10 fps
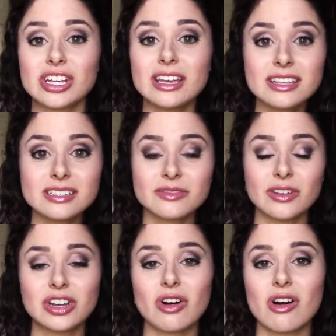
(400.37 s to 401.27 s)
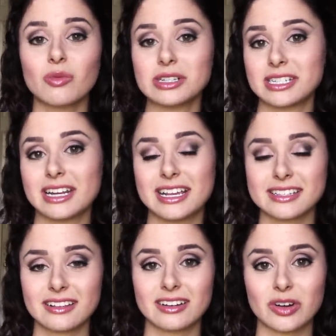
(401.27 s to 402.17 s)
his video on what's in
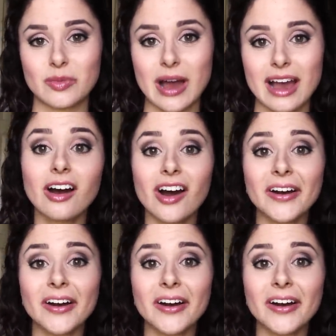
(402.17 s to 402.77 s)
his clinical bag.